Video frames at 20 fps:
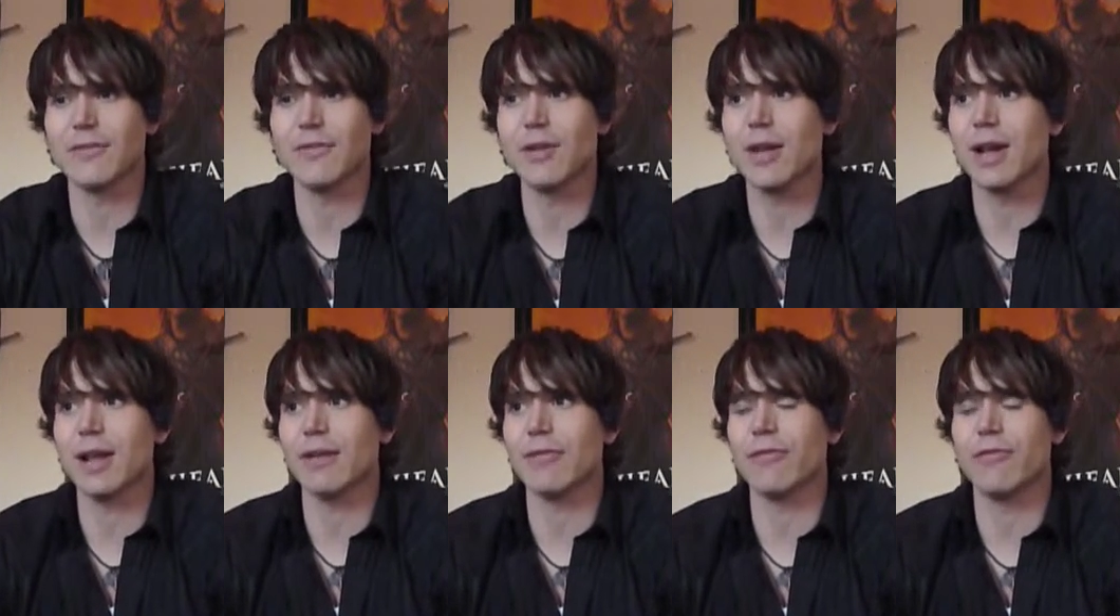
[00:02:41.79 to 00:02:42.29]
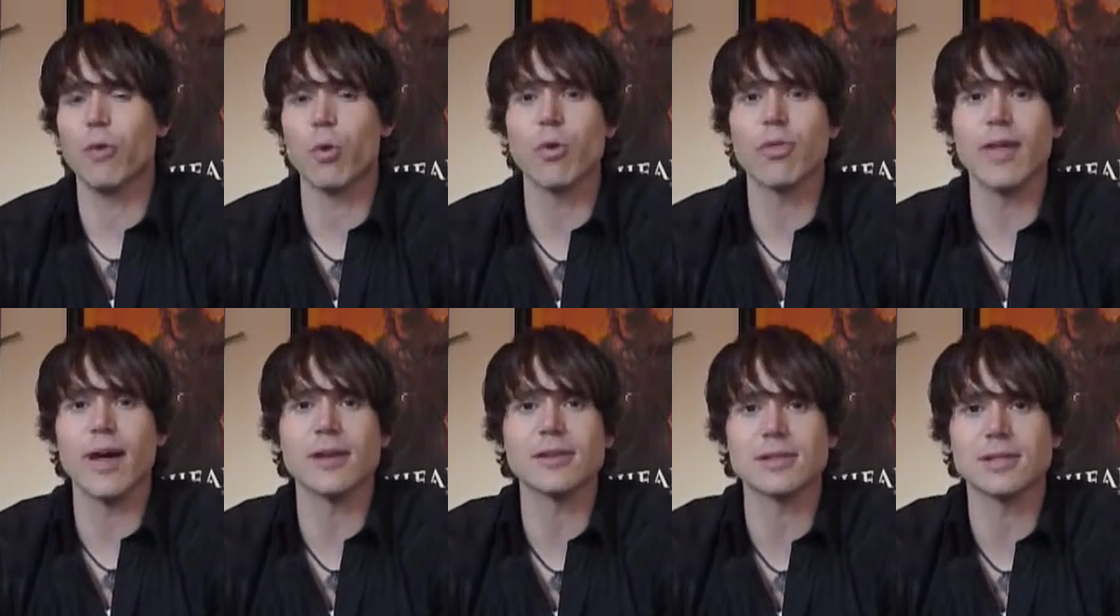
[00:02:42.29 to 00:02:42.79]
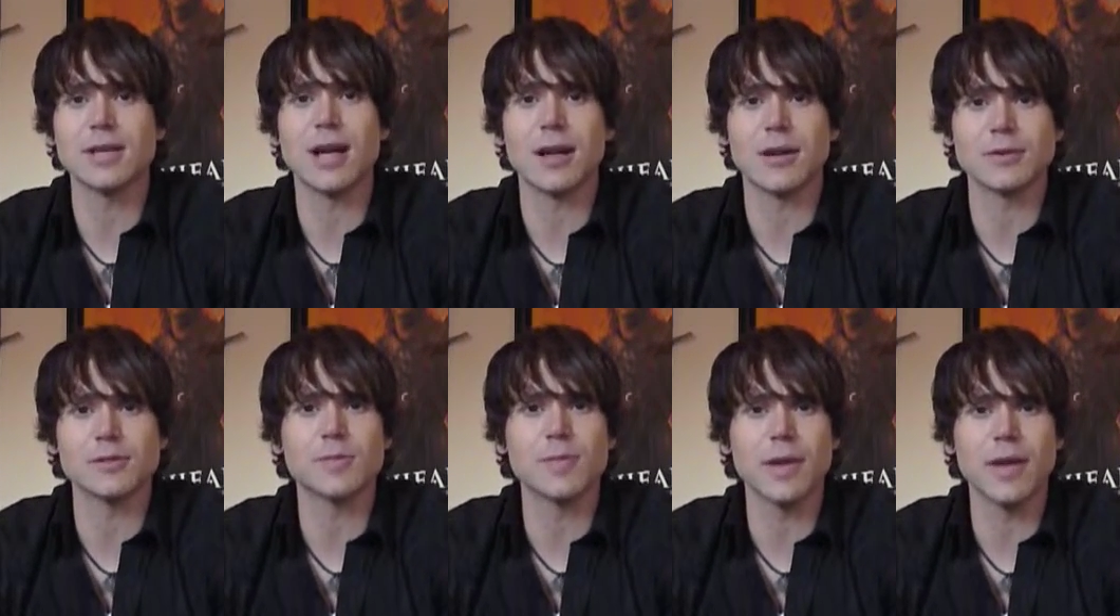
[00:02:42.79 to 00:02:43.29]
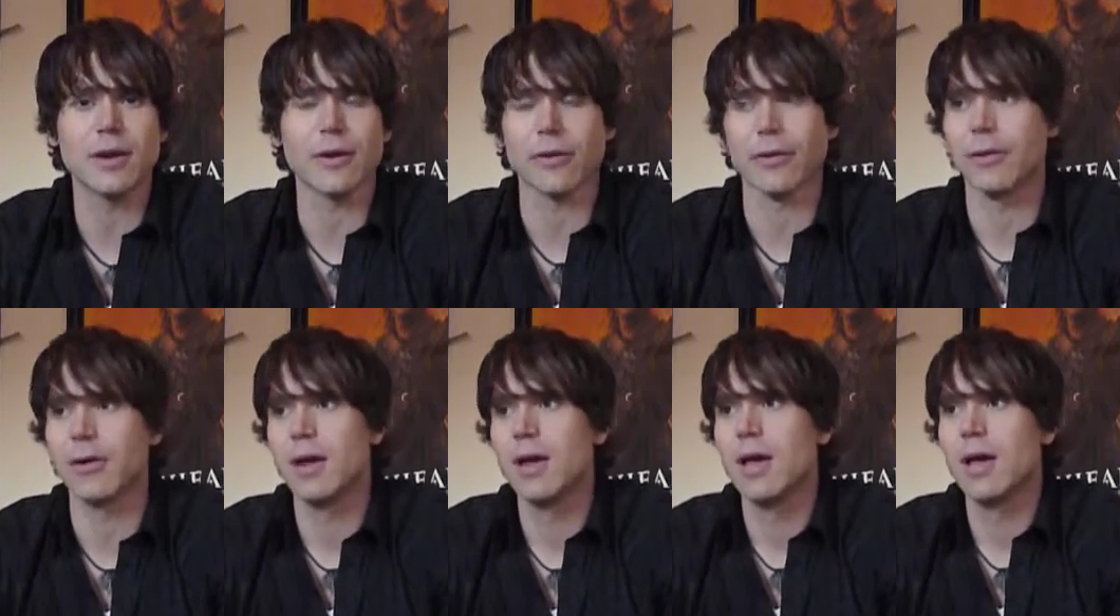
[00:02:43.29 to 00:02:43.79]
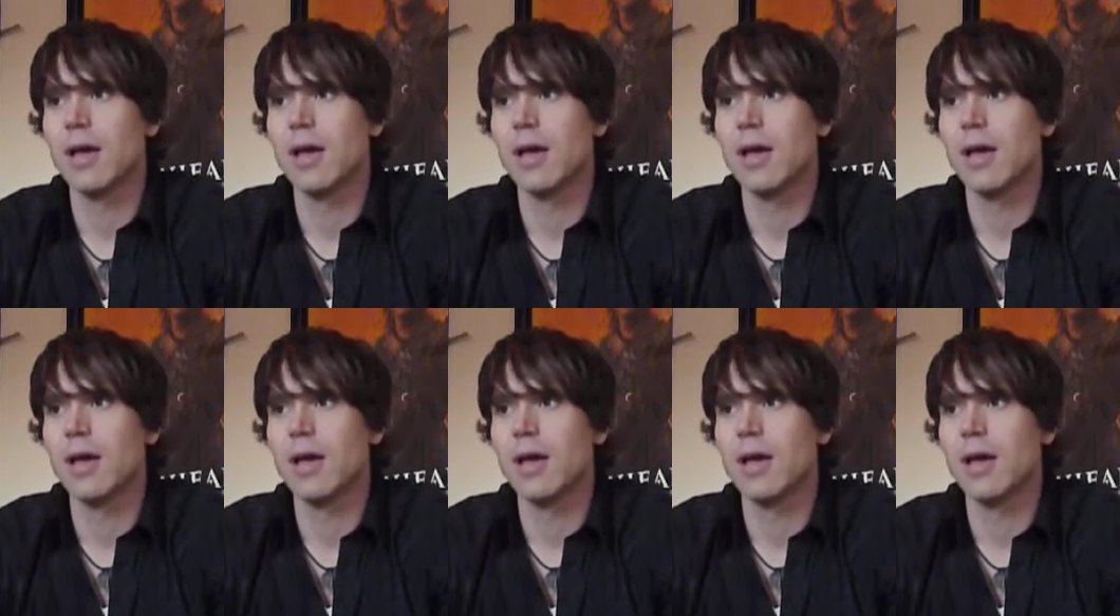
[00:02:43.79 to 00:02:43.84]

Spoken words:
If you got a $4,000 speaker,